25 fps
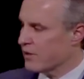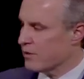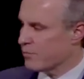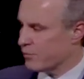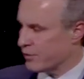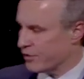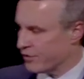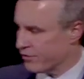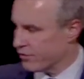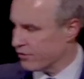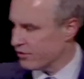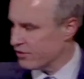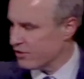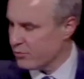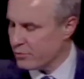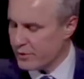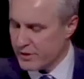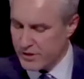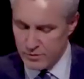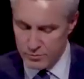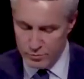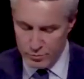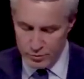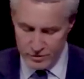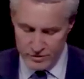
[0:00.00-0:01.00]
But certainly we
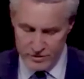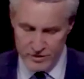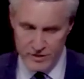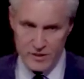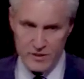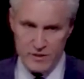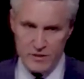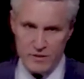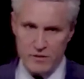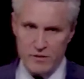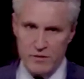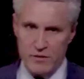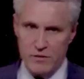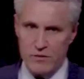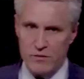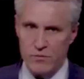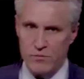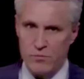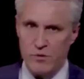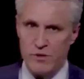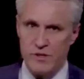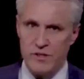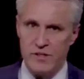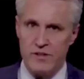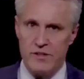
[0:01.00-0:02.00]
can put the, the, the
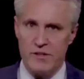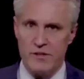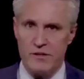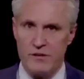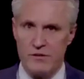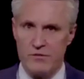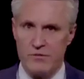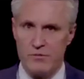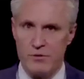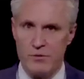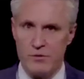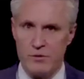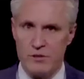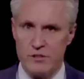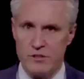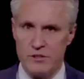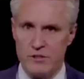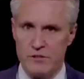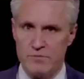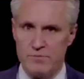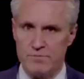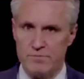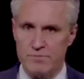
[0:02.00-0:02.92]
one in there if we want to.